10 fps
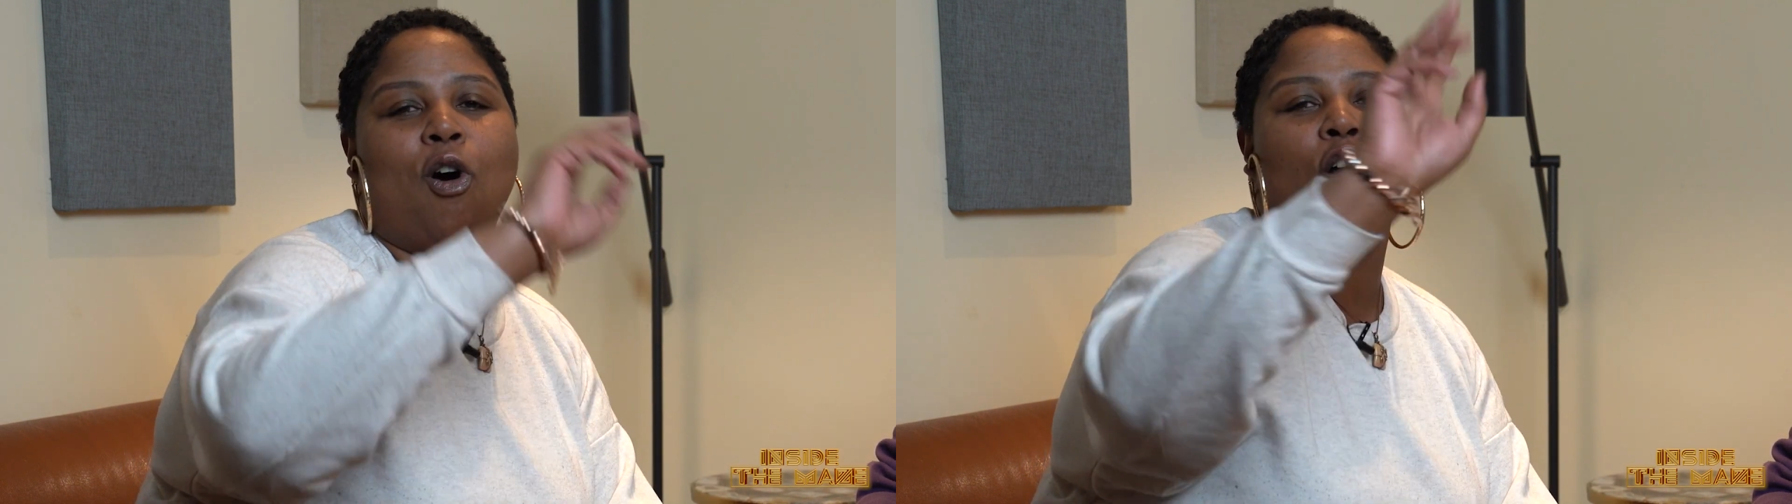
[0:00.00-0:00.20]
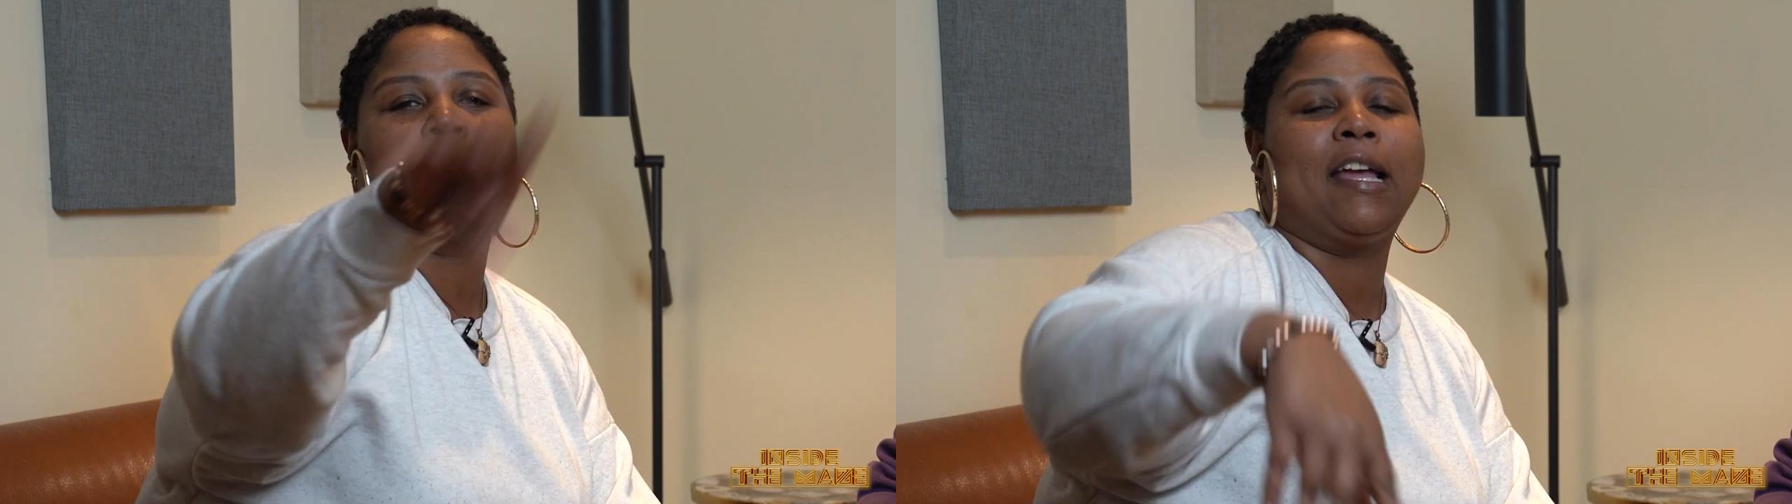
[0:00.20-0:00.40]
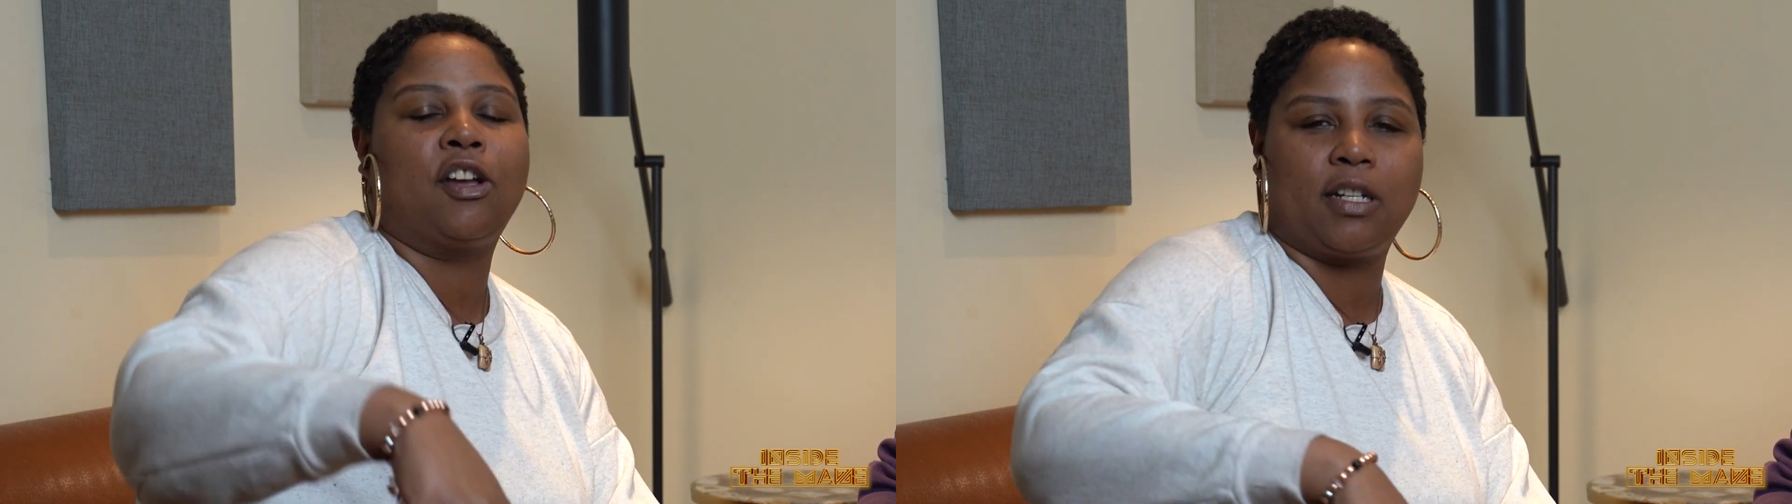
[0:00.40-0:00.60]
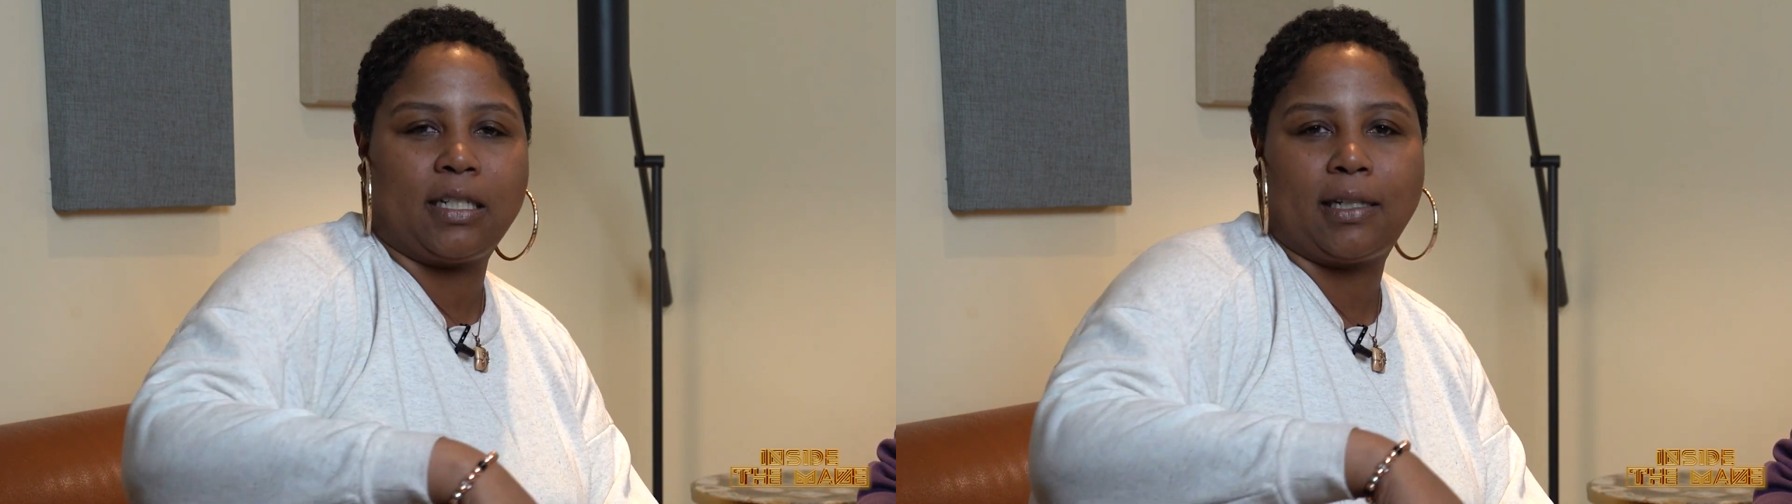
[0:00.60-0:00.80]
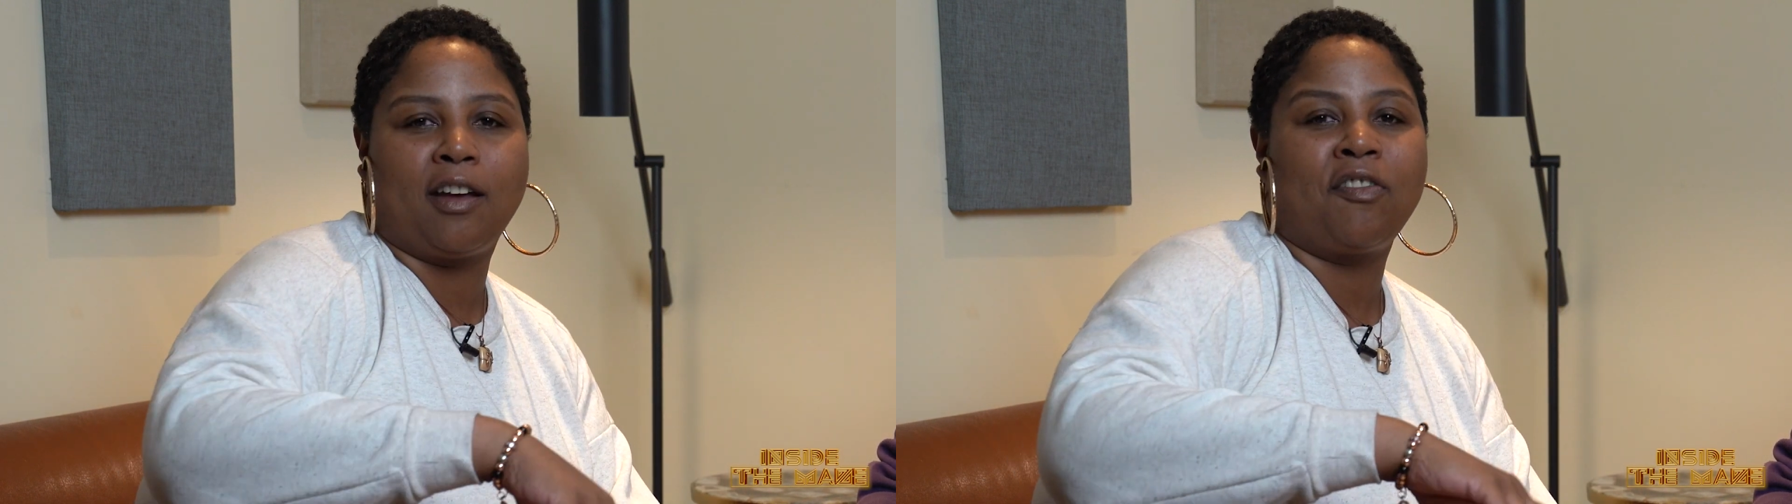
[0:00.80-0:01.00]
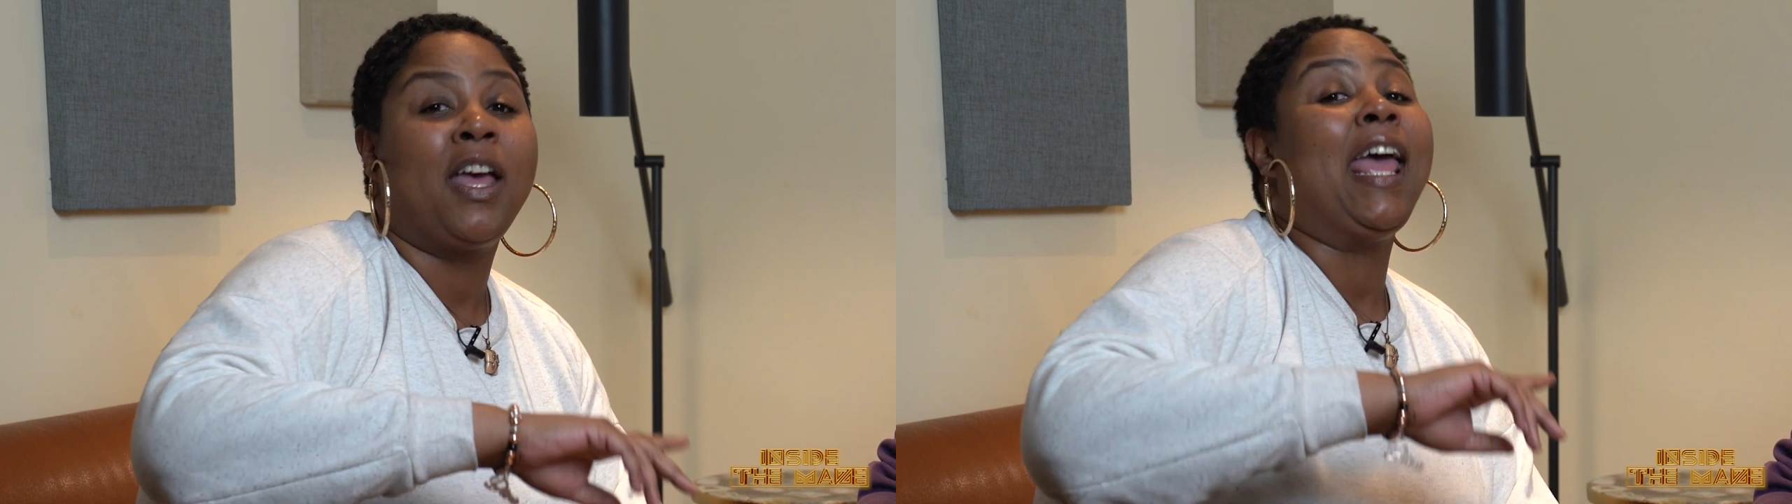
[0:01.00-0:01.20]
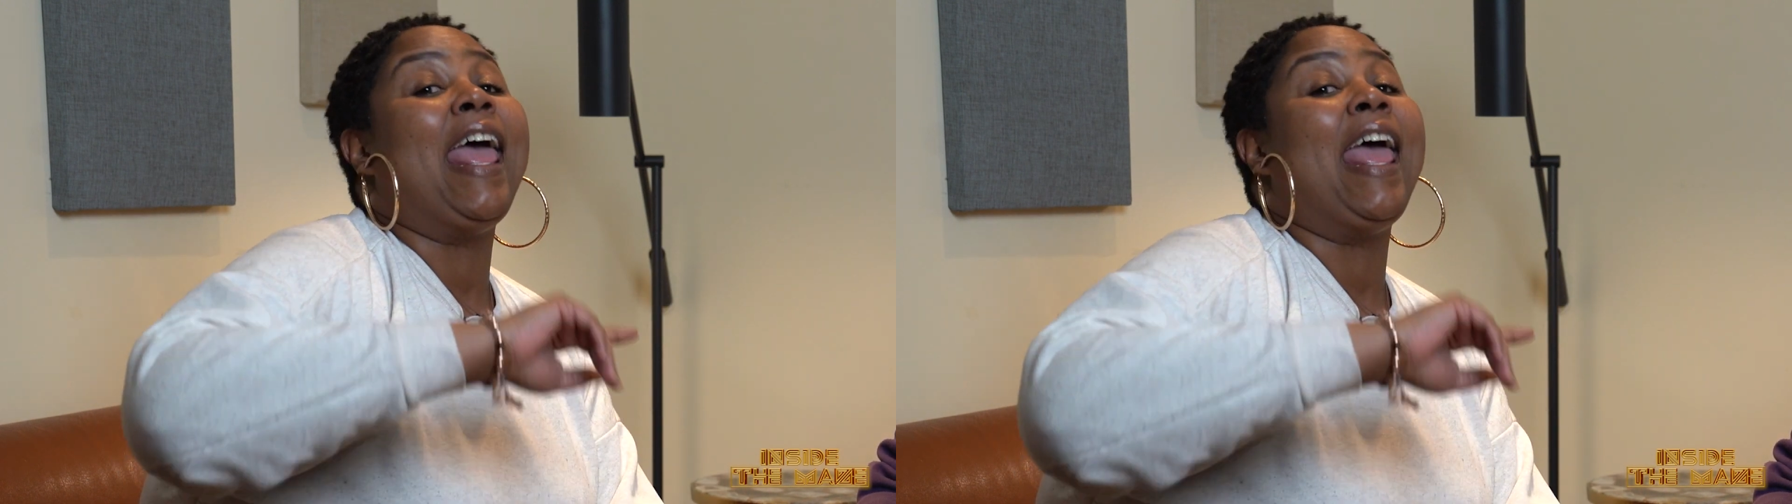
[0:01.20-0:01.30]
all that good stuff.